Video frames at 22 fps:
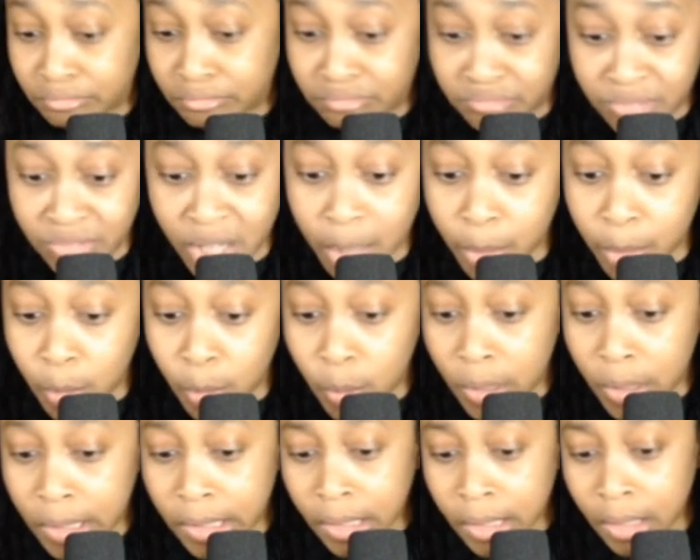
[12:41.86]
Number
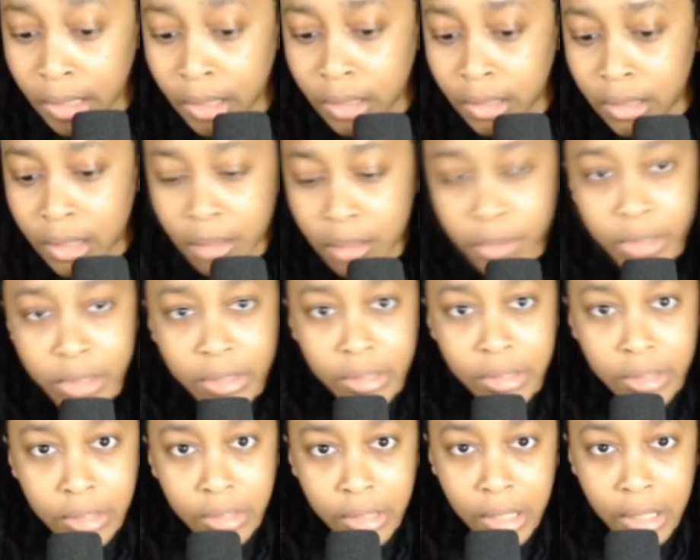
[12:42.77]
one. Number
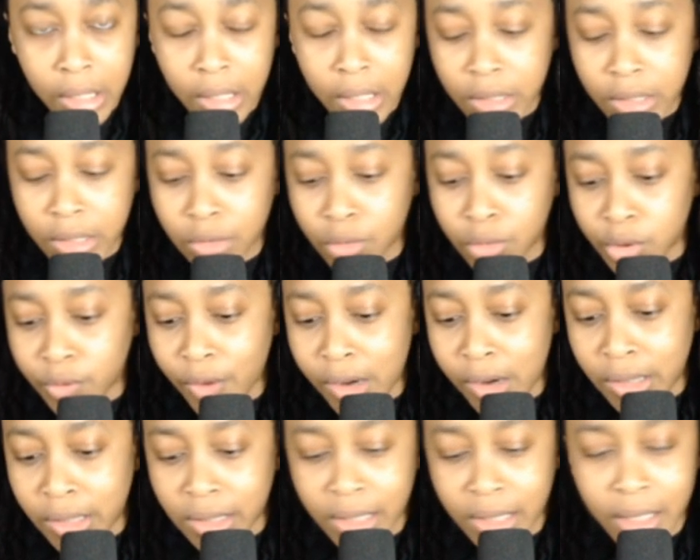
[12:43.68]
uh, two, as
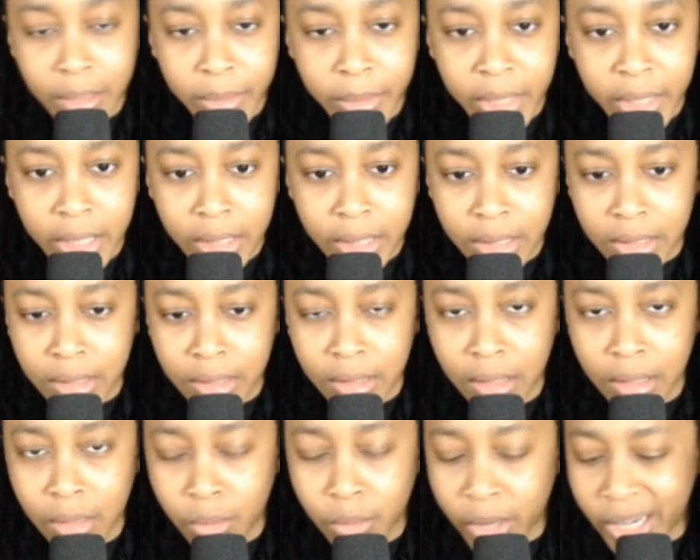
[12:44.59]
far as team needs,
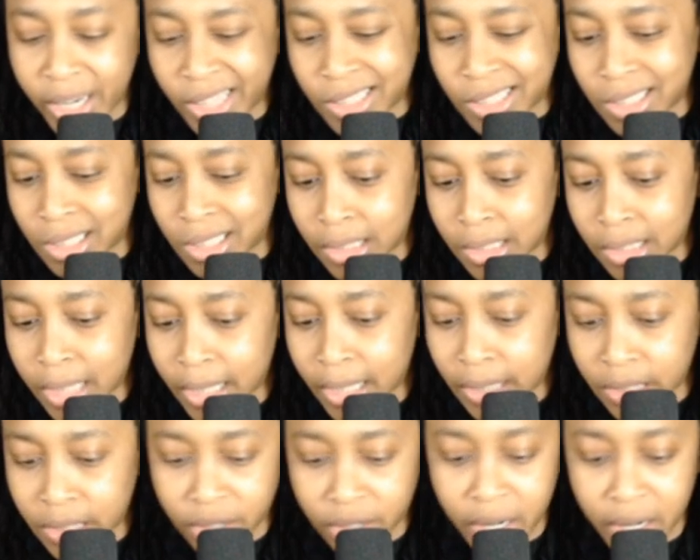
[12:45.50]
the way they should attack
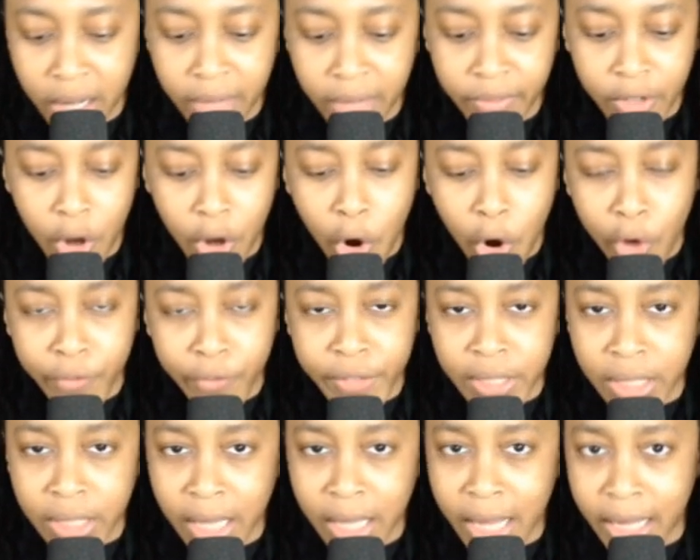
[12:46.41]
the draft, the
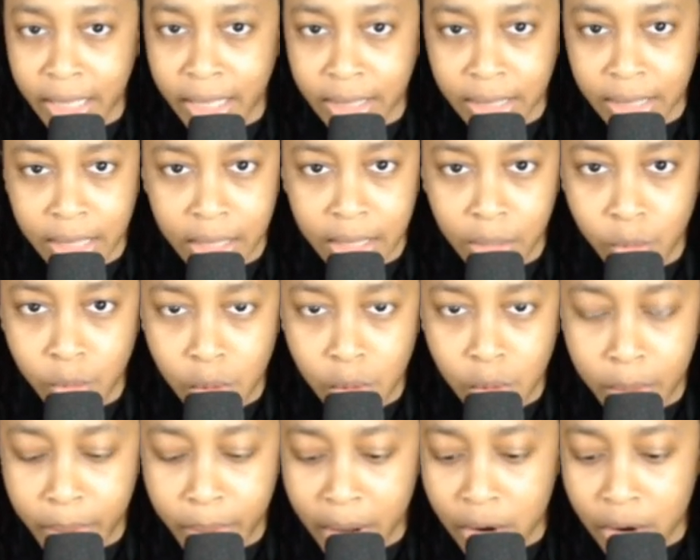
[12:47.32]
offensive line is the number
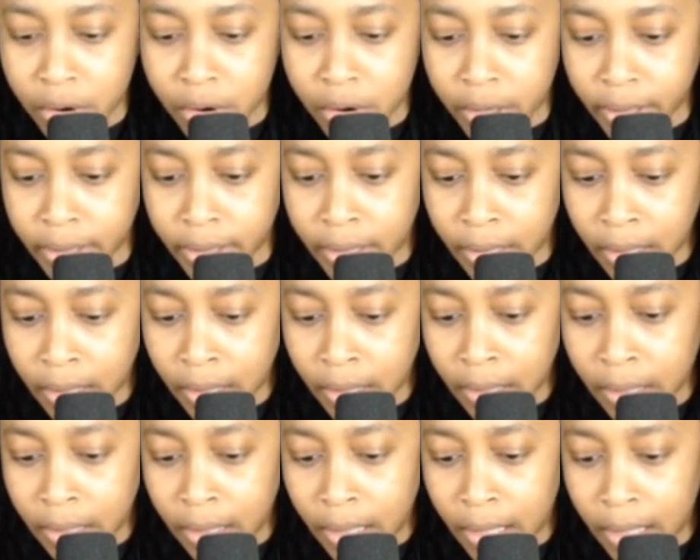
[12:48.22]
one priority.
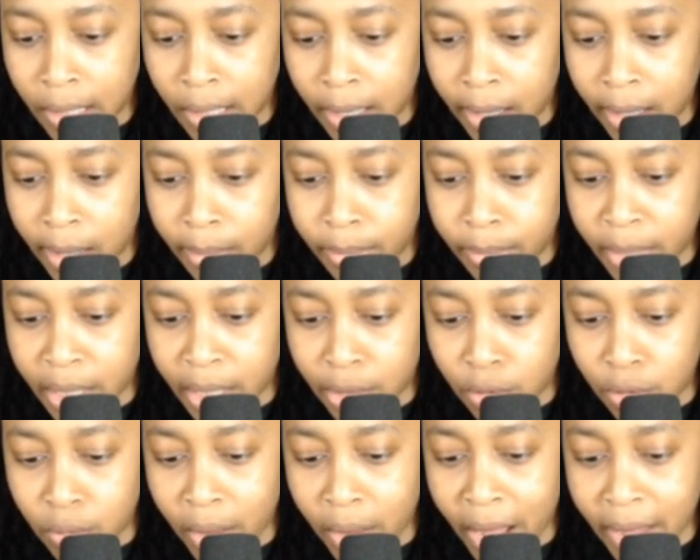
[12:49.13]
Um, they
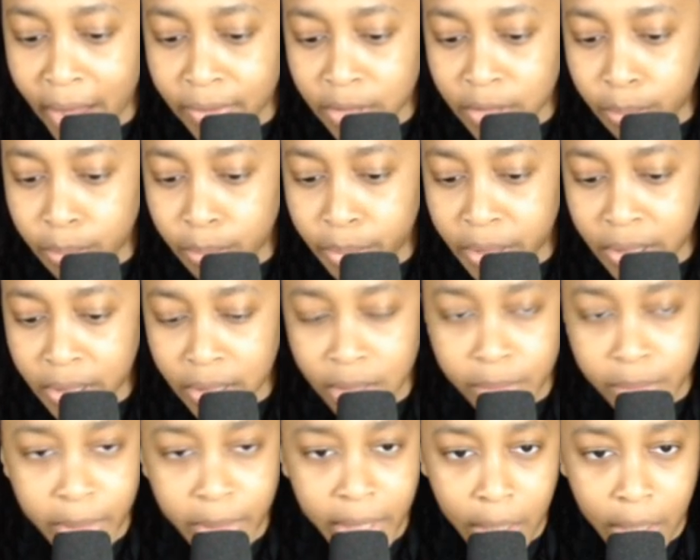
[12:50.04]
do have some
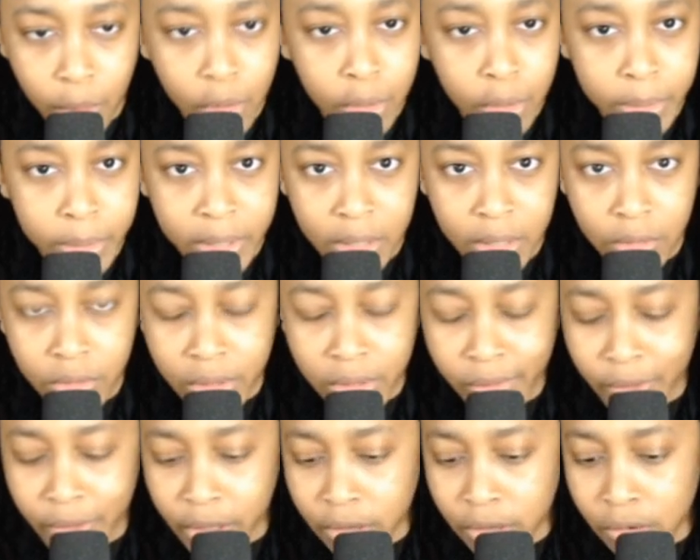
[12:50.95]
pieces, but they will be
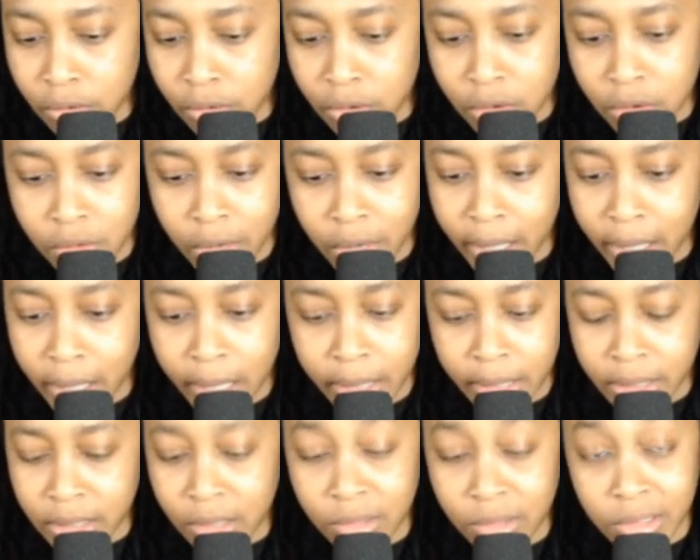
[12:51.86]
losing Russell Okung. I, I
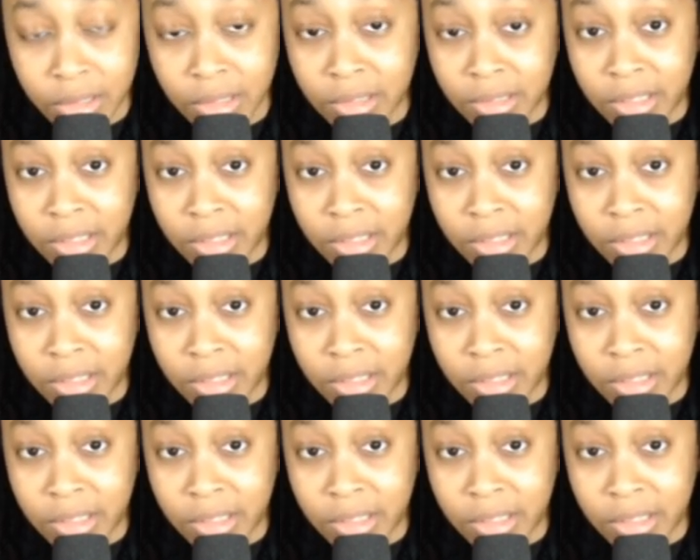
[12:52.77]
just don't